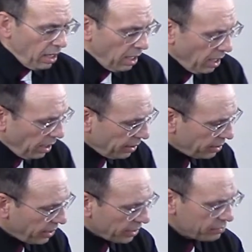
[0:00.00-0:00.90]

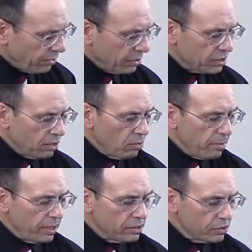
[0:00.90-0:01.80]
the next verse, that a
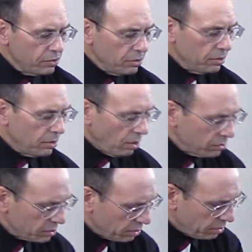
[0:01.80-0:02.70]
woman is
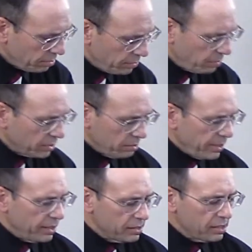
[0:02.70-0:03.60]
to
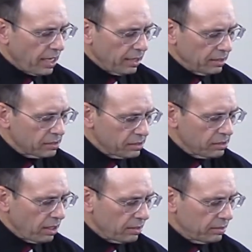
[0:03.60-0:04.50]
be in silence. It's
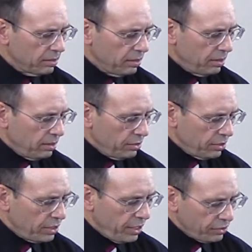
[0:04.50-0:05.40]
not
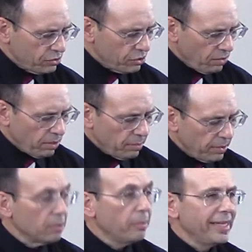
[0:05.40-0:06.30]
to teach and so on,
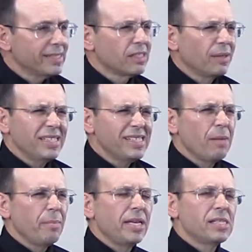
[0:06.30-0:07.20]
but to be in silence. What does
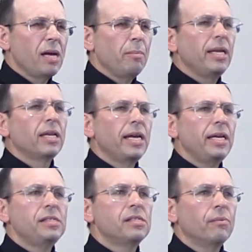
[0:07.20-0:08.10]
that mean? Does that mean,
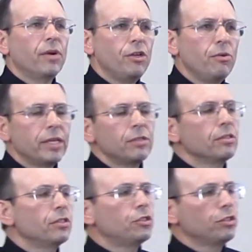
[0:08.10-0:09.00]
ladies, that when you enter
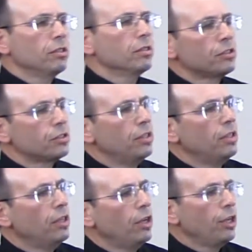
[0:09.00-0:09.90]
the church,
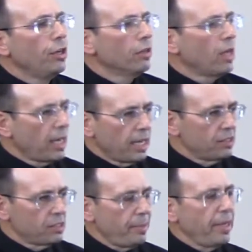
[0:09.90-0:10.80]
you're not allowed to
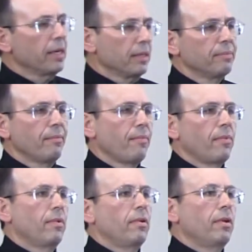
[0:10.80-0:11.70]
speak?
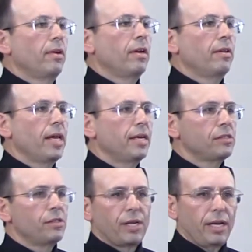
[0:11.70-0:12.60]
You know, that
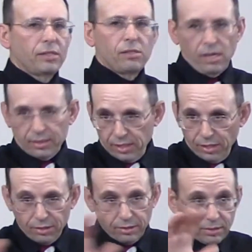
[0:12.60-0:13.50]
is, you can't talk to
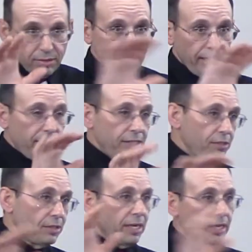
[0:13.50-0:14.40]
other ladies,
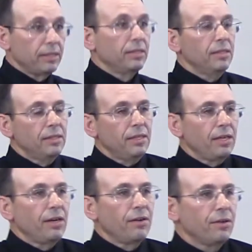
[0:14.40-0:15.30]
you can't,
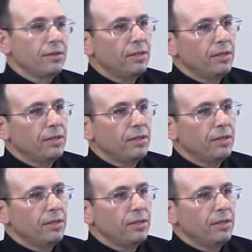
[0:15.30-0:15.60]
you know, you